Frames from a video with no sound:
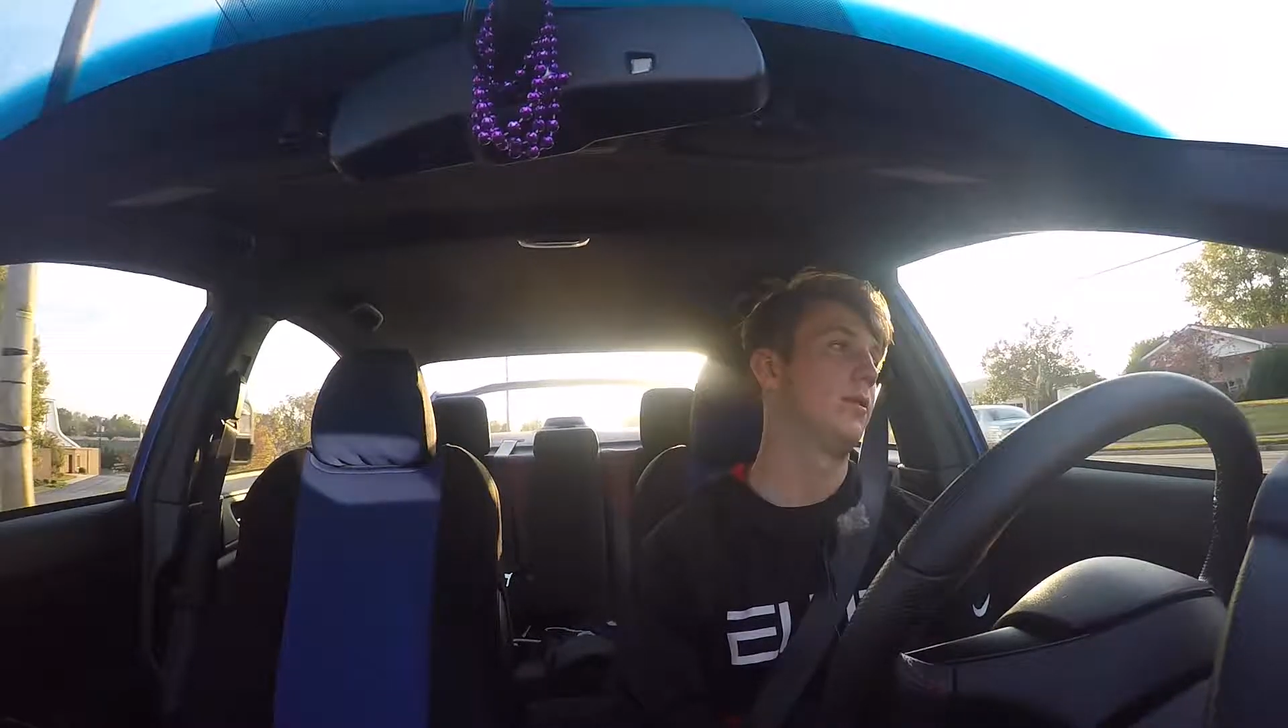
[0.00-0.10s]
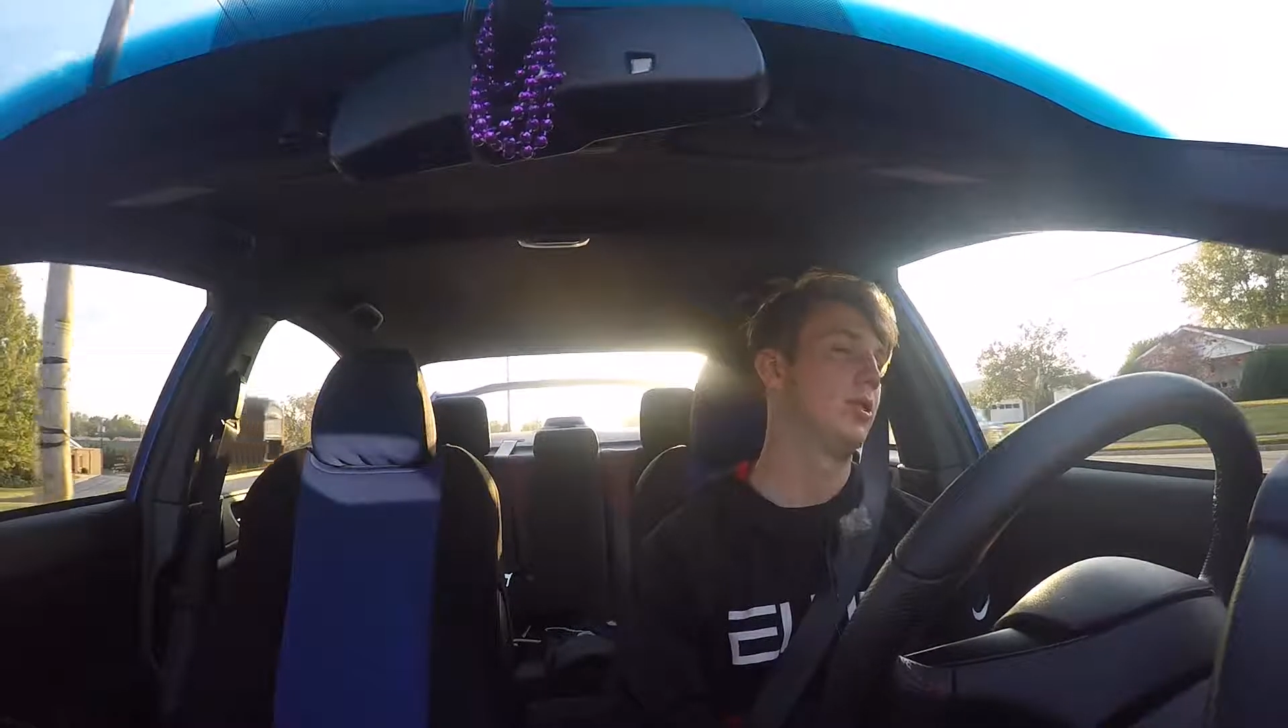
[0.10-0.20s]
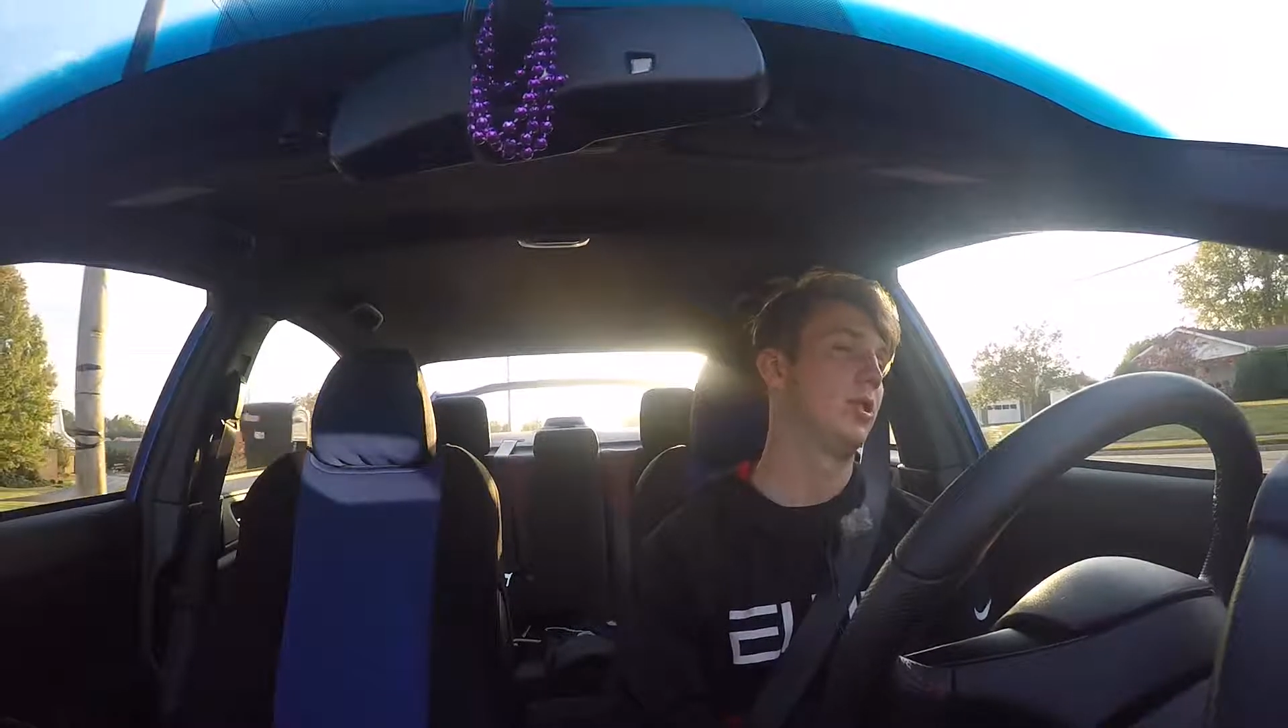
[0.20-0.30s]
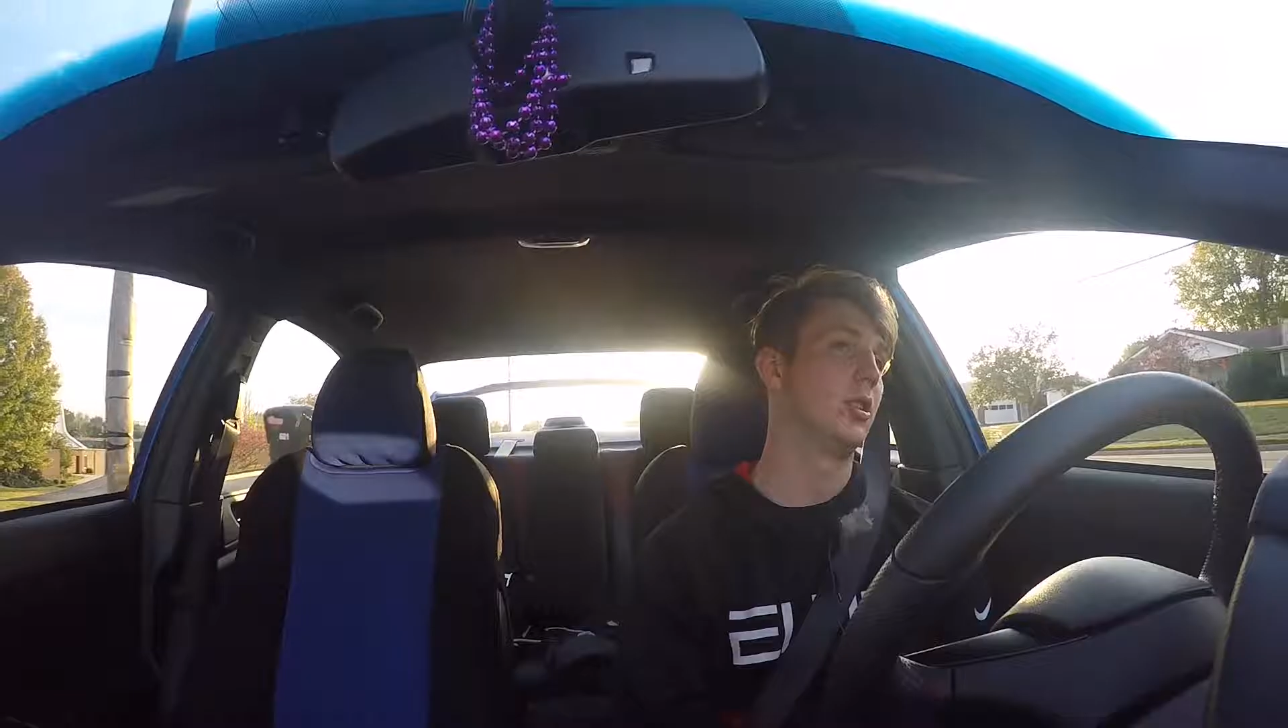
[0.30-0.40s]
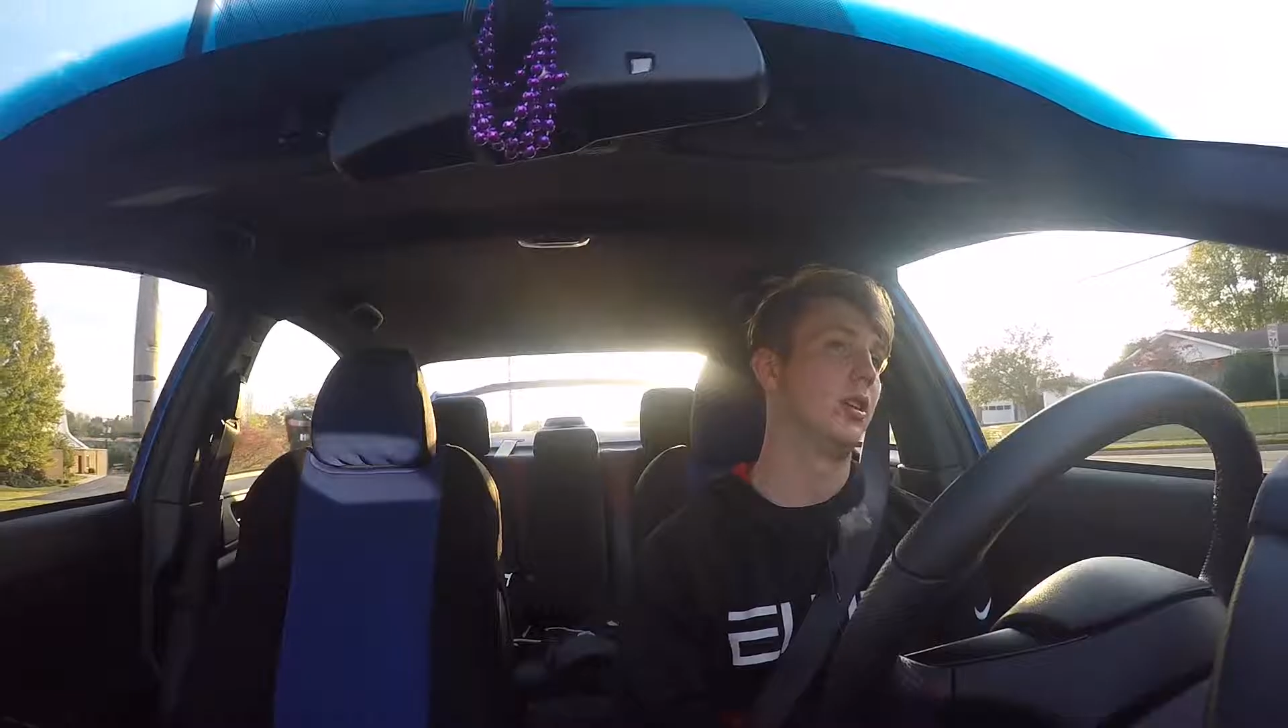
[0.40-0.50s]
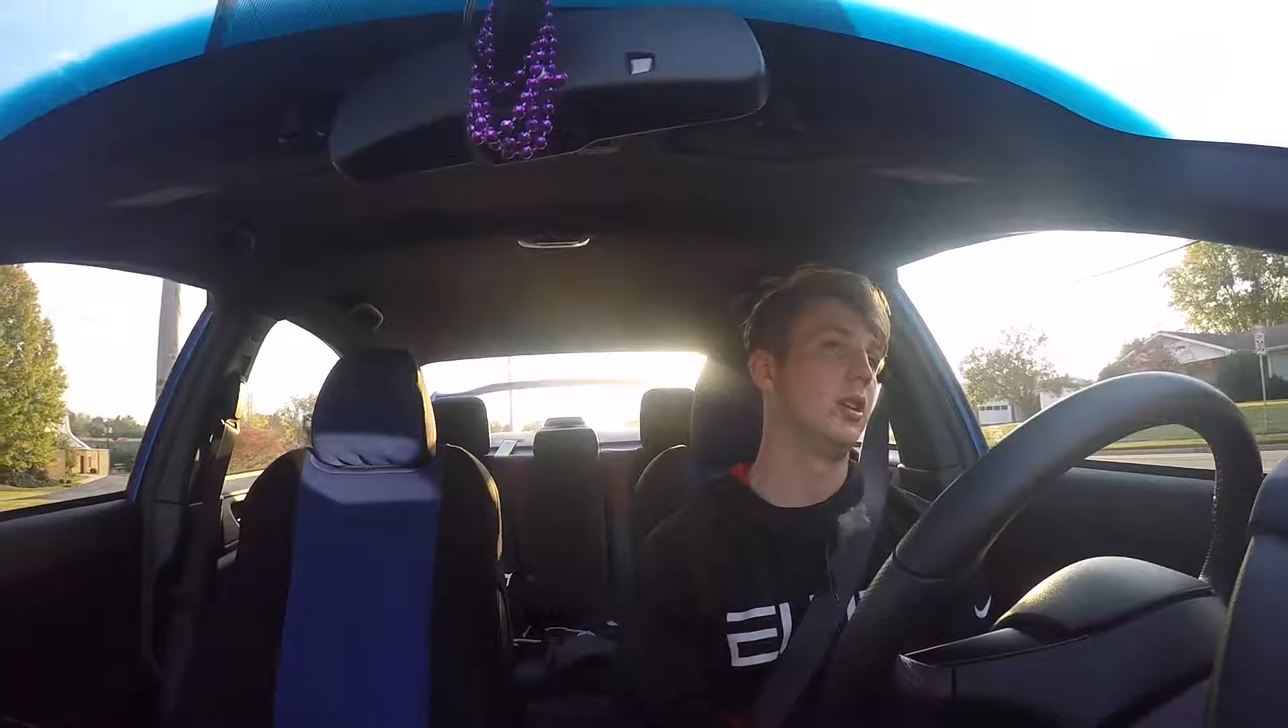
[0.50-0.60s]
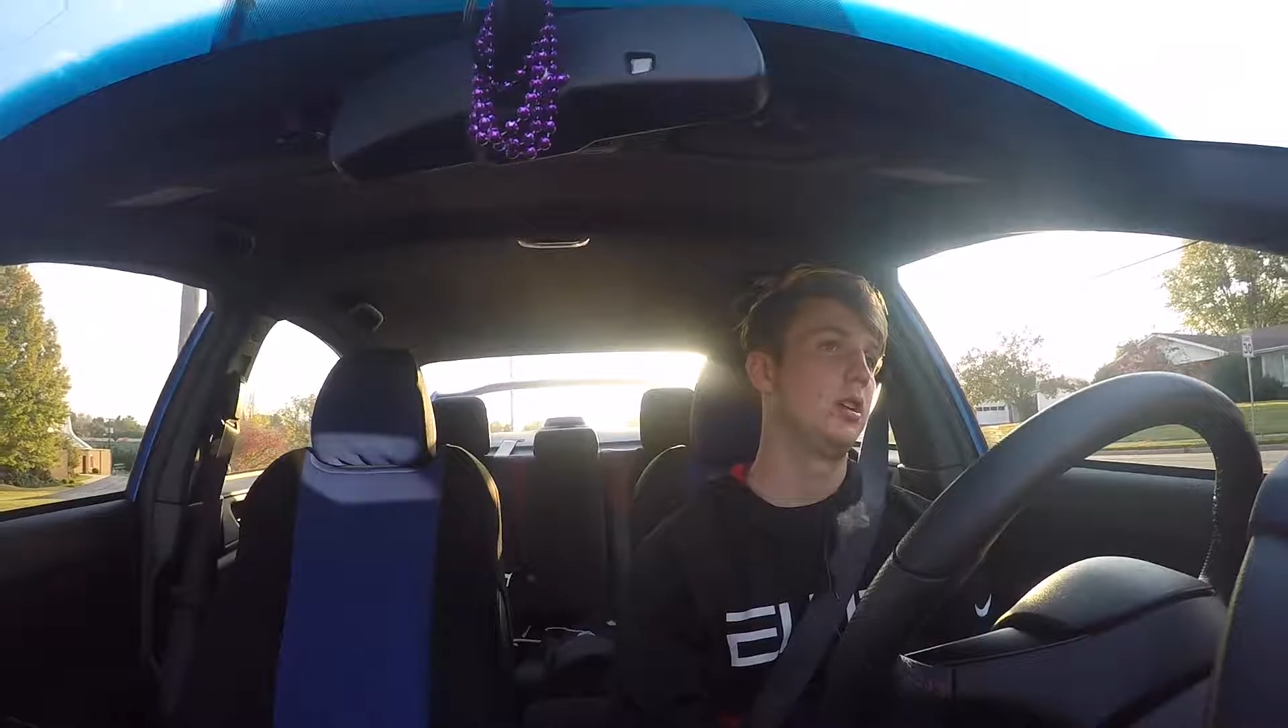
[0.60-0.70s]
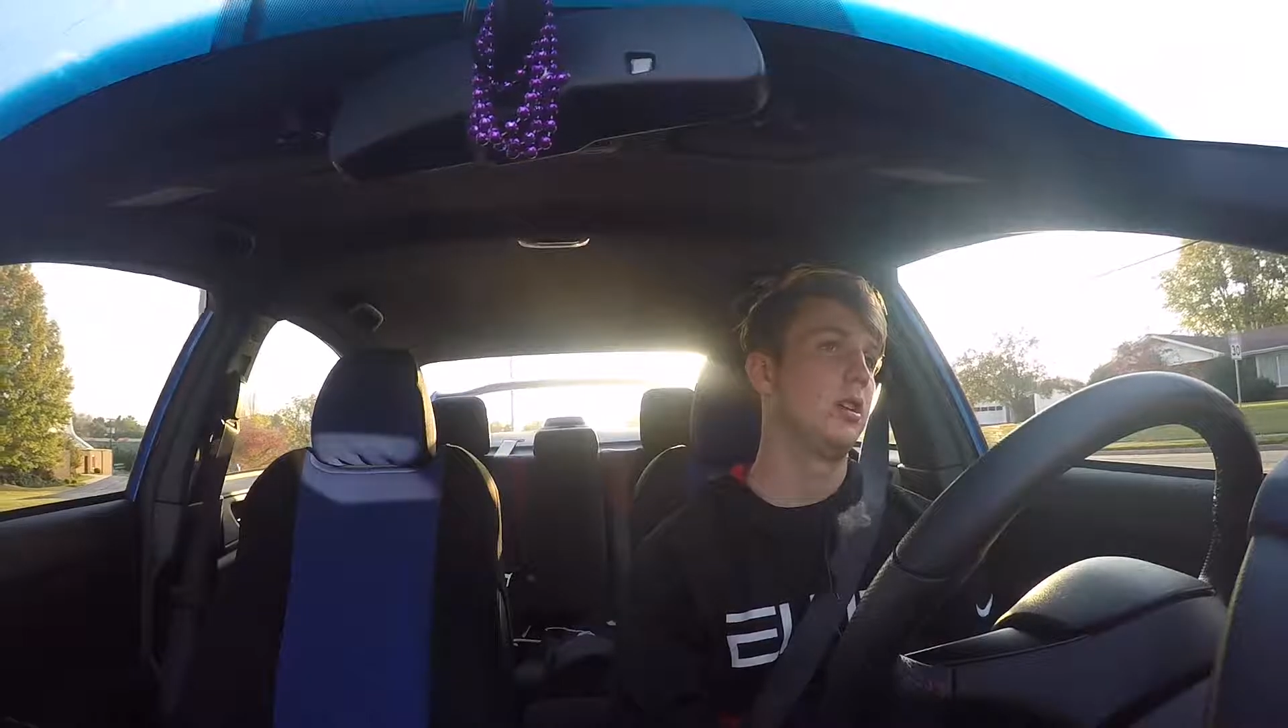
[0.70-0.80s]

for sure,